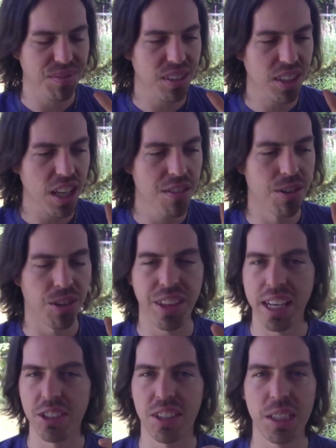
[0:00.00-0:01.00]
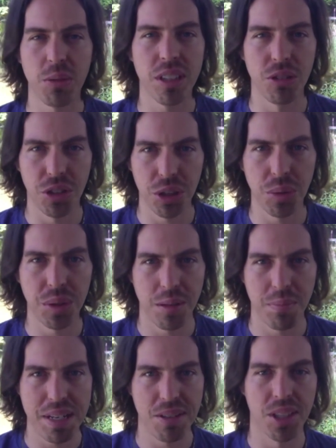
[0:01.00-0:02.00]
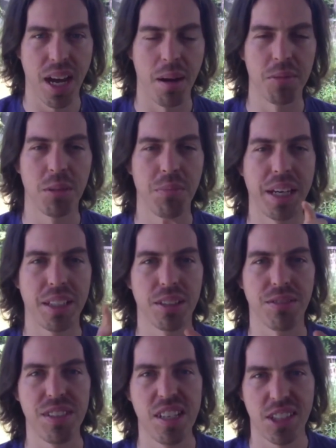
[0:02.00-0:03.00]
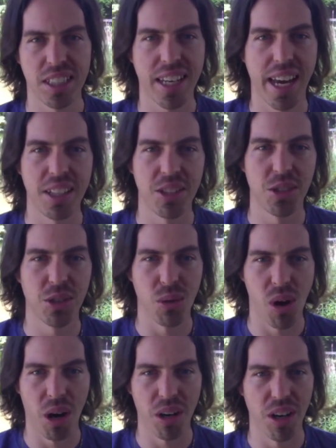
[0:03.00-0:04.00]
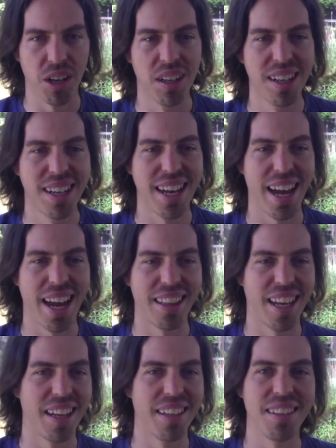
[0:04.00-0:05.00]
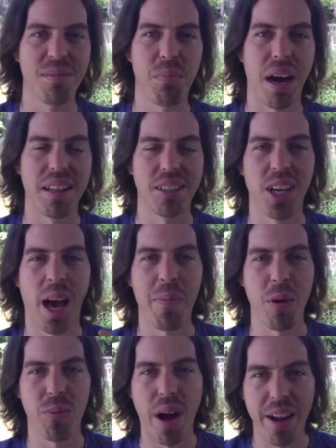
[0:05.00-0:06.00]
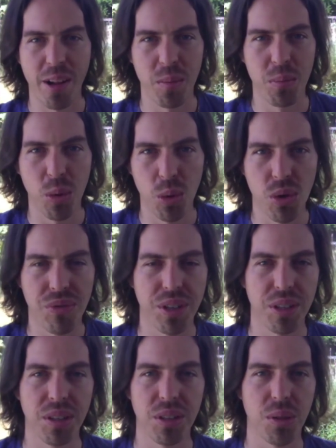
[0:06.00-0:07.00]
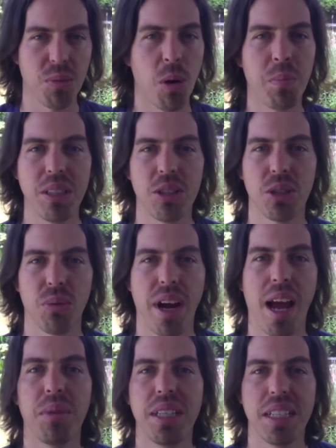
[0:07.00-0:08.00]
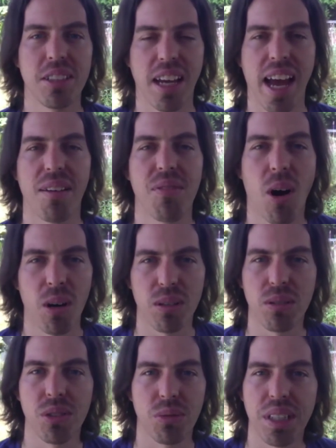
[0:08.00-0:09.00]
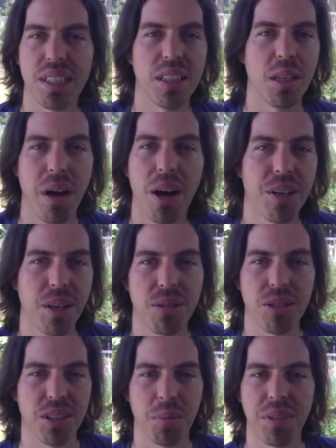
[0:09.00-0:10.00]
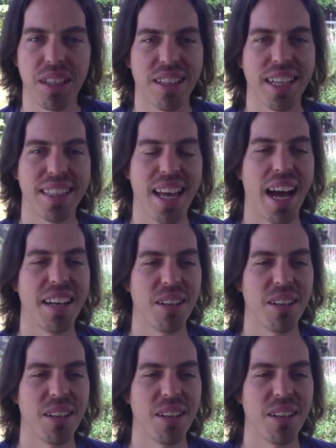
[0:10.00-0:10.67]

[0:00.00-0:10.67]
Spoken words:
for things that you can do in the meantime to make your visa case stronger. And then by the time you're ready to move, you won't be scrambling to have articles written about you or something like that.